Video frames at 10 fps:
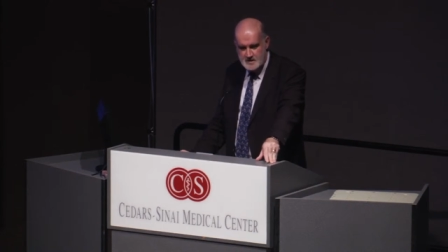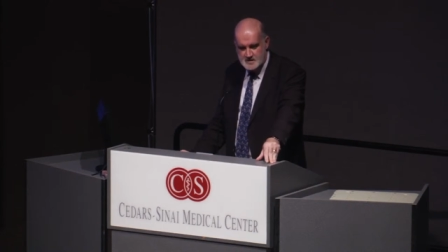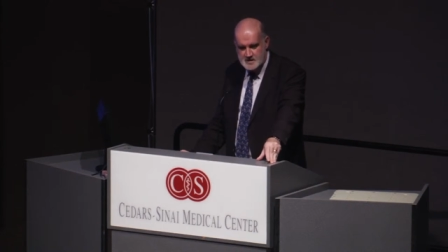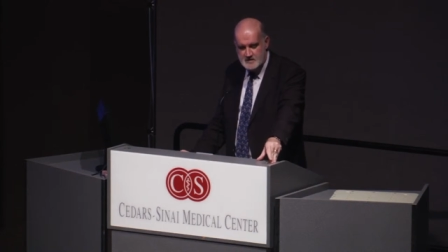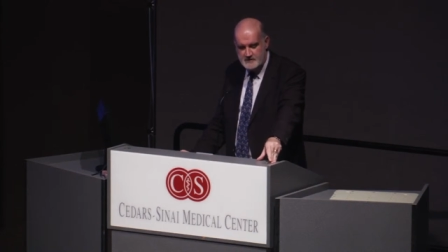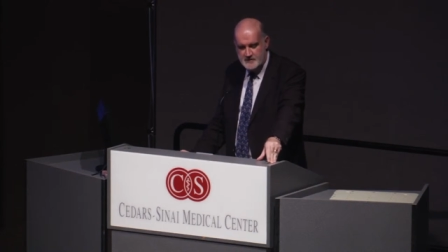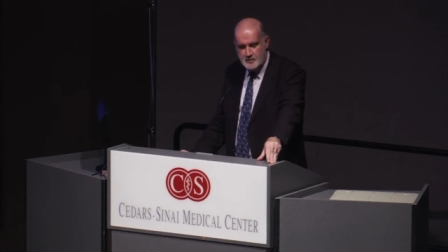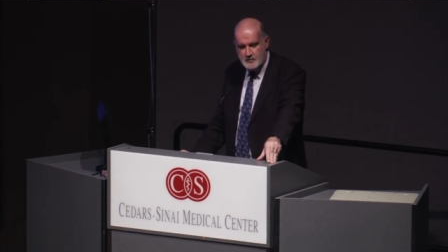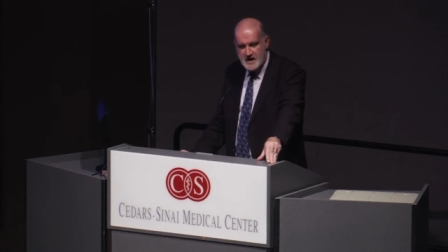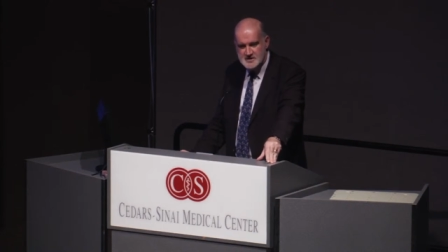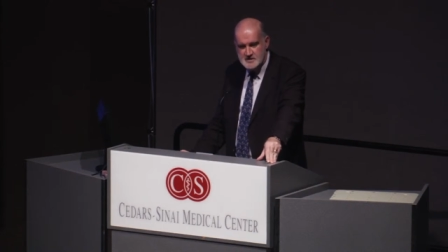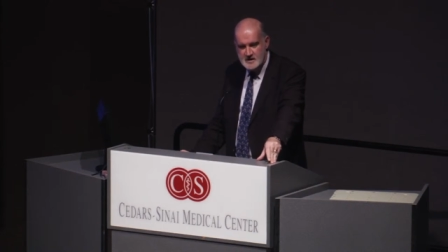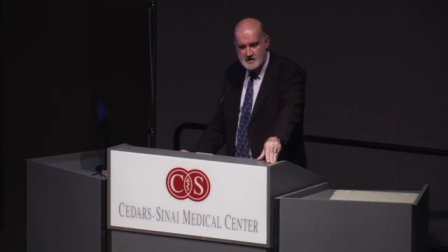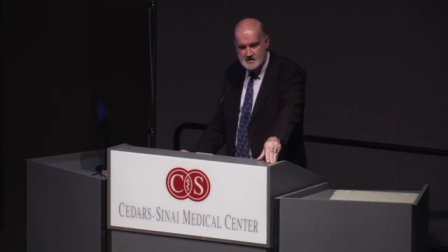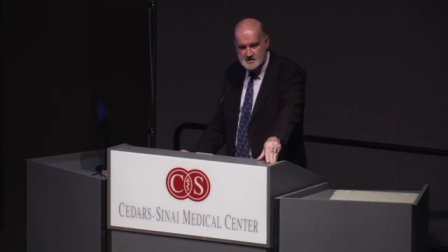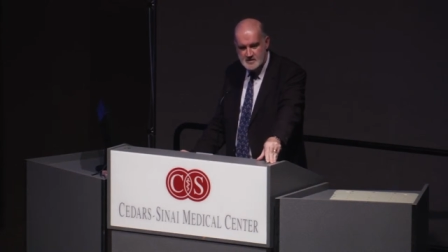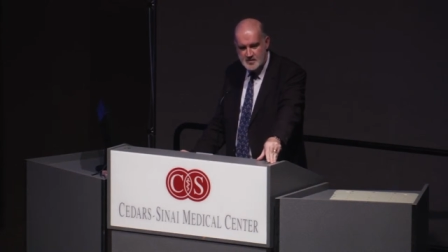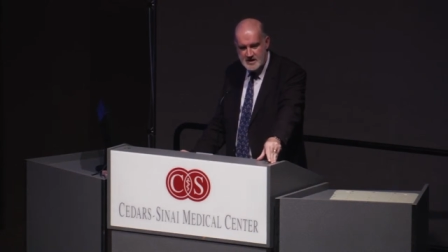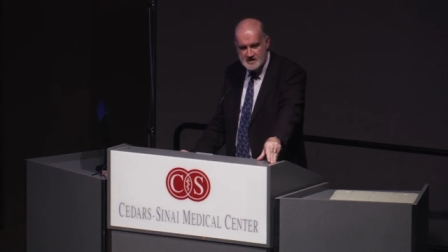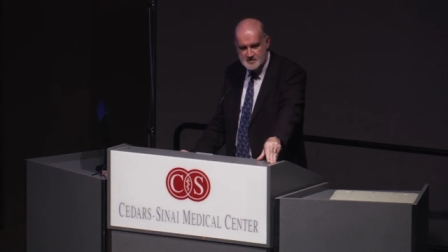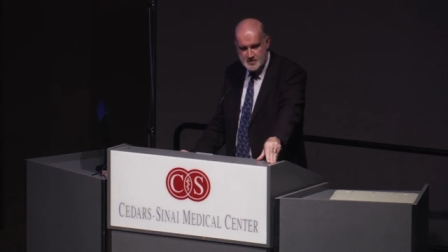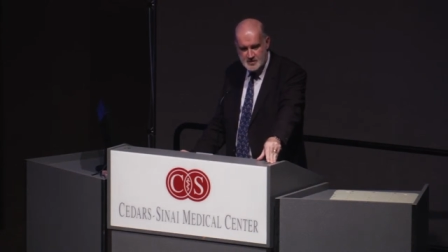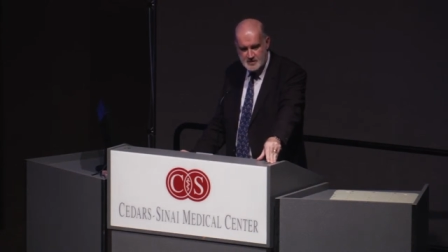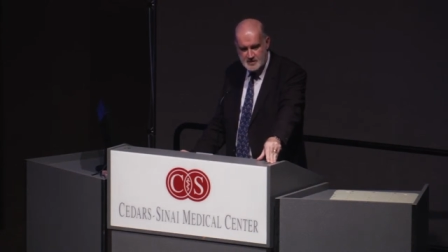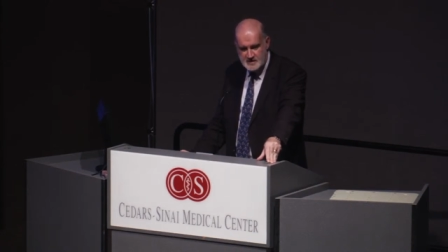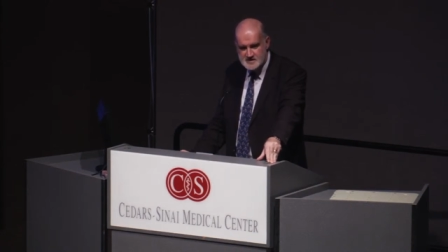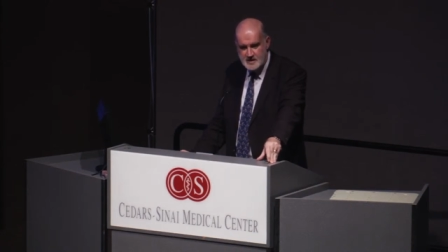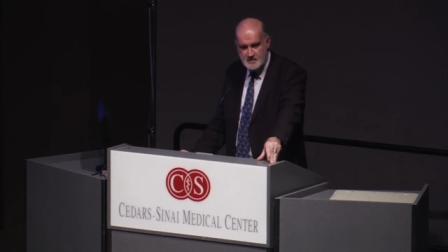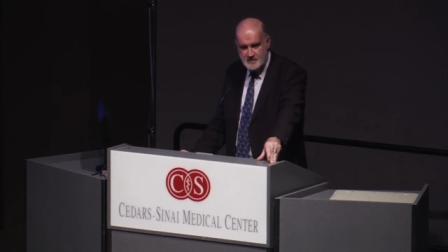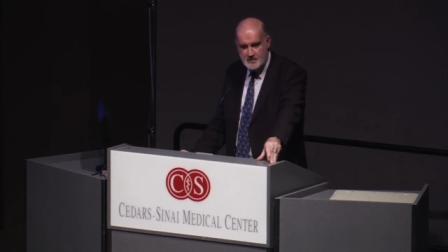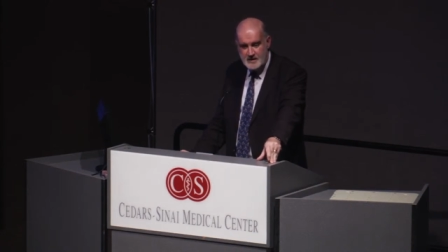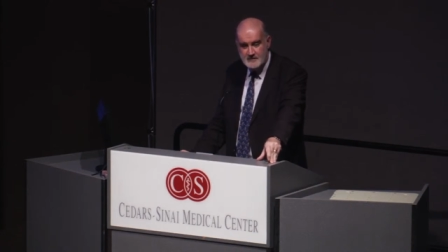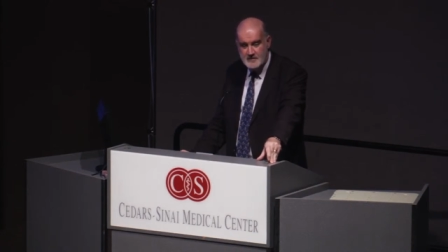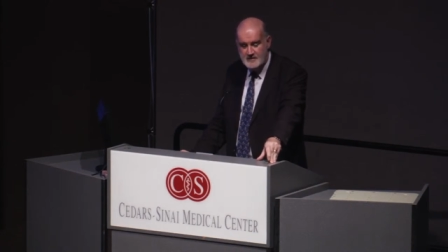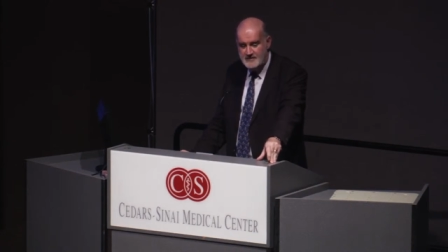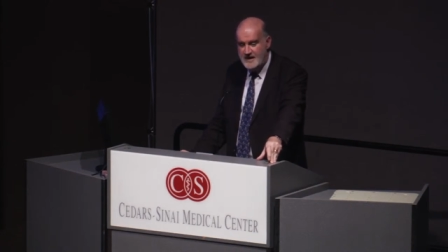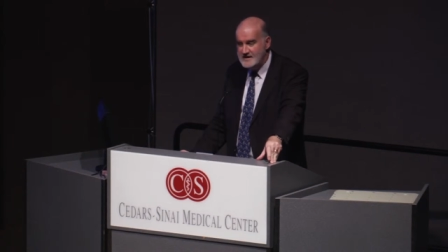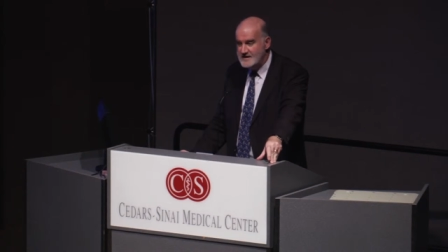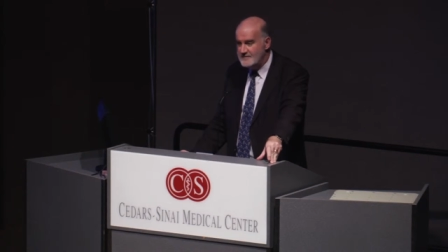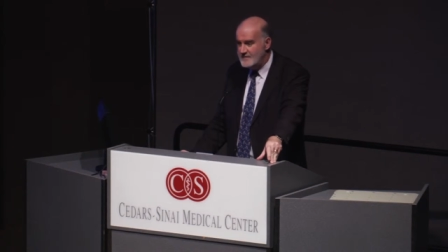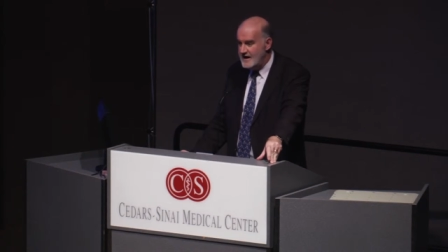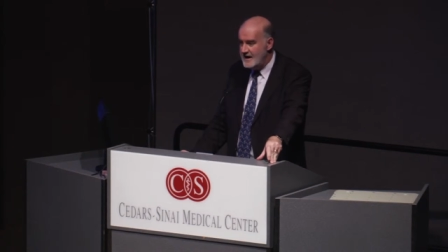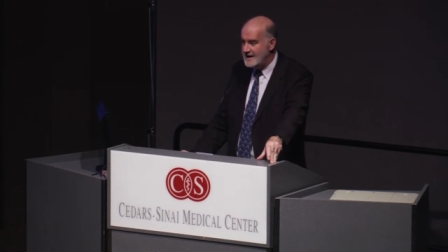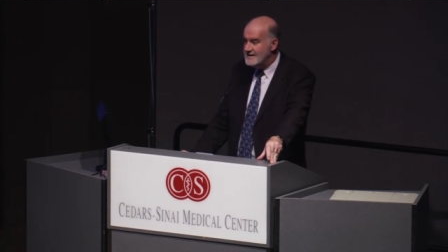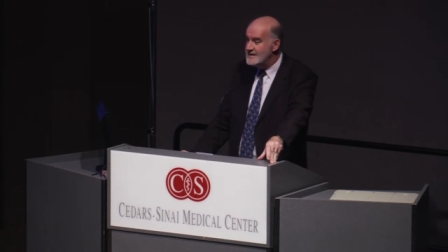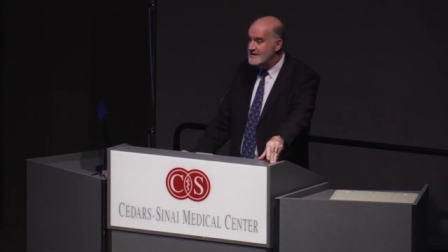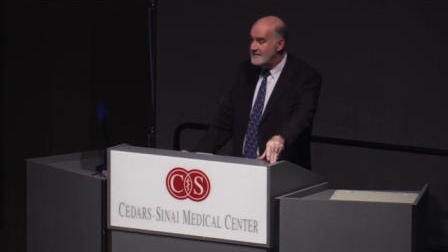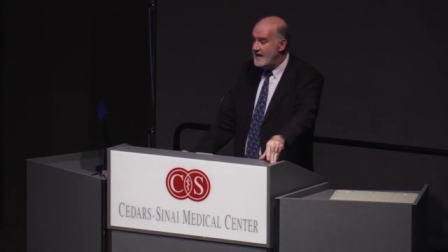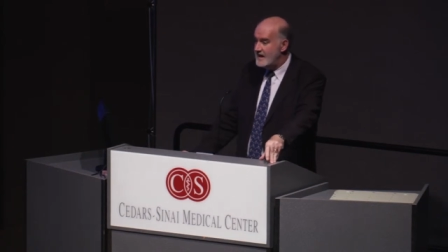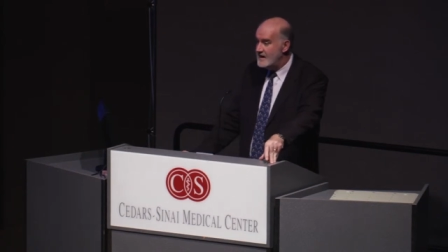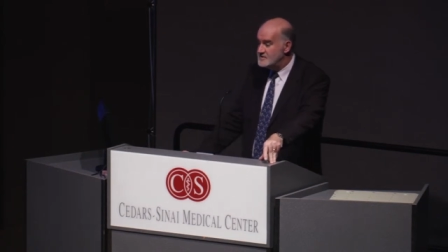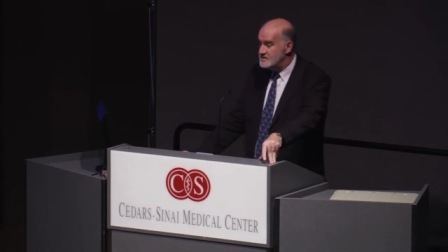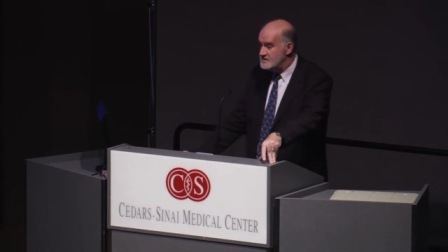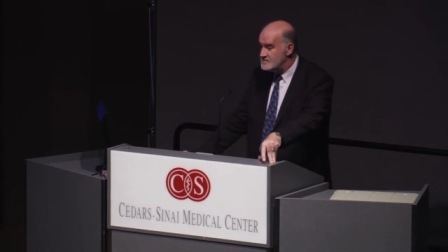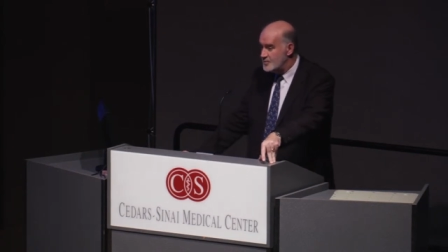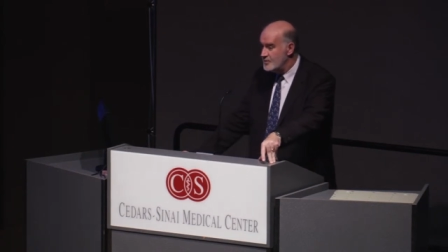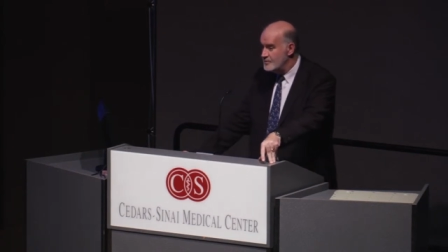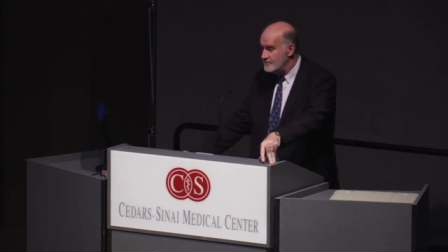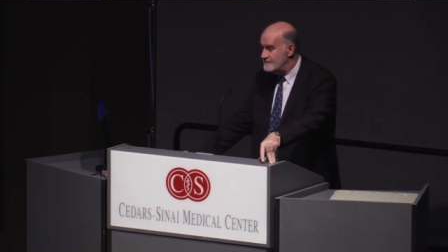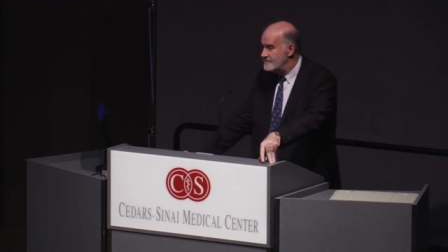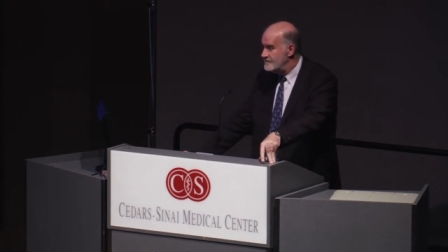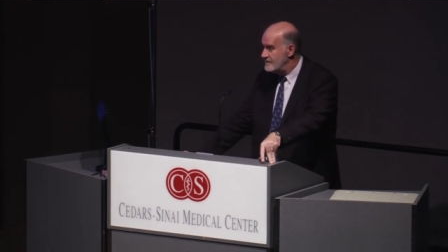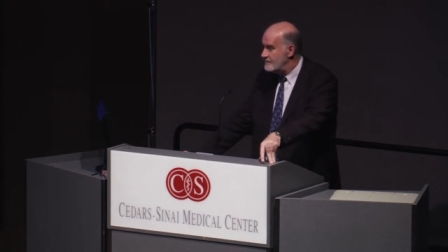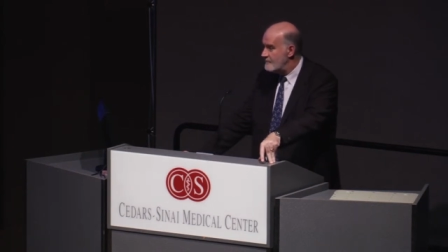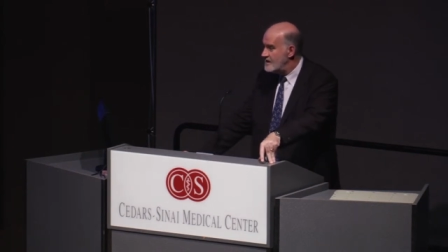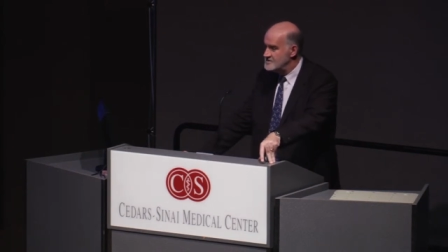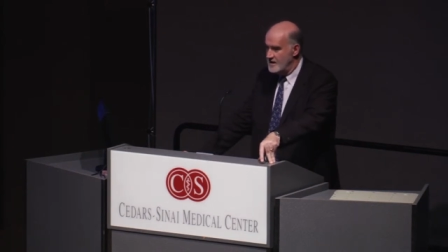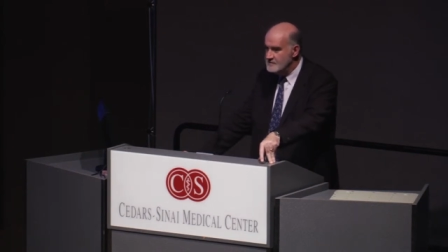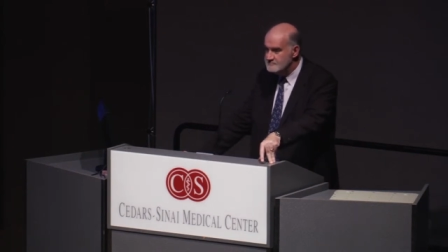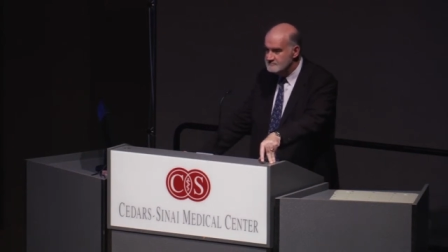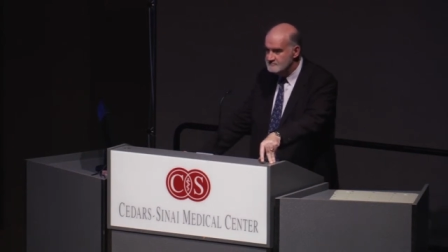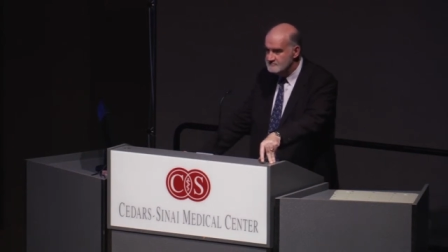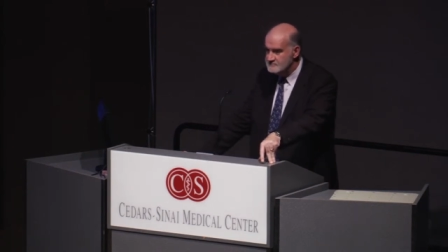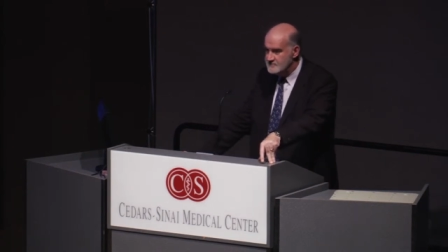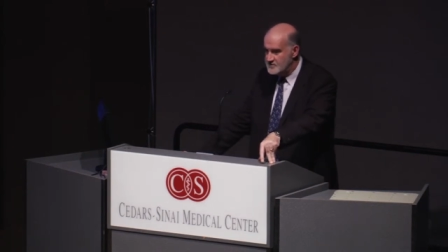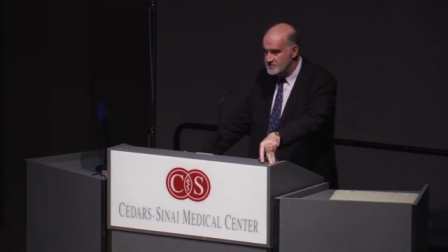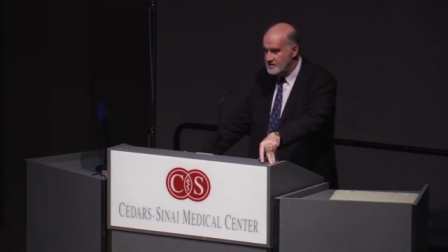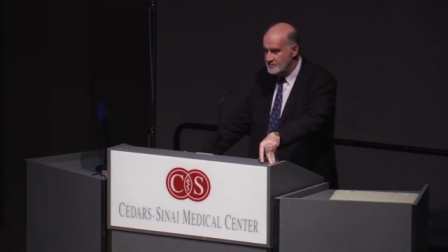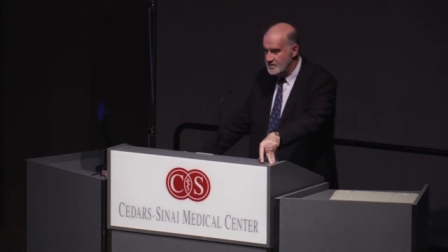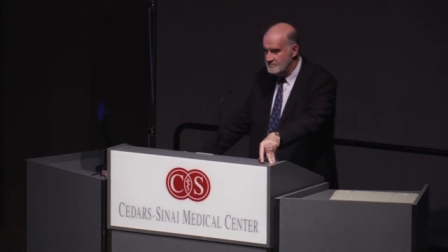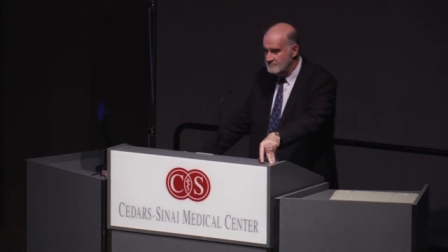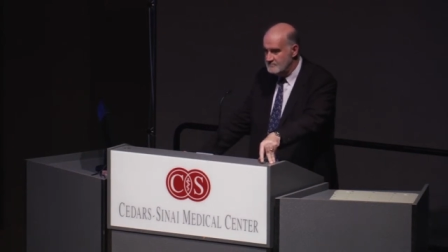So if you're Russian and in St. Petersburg, it seemed to be very effective, and that agent is approved in Russia for treatment.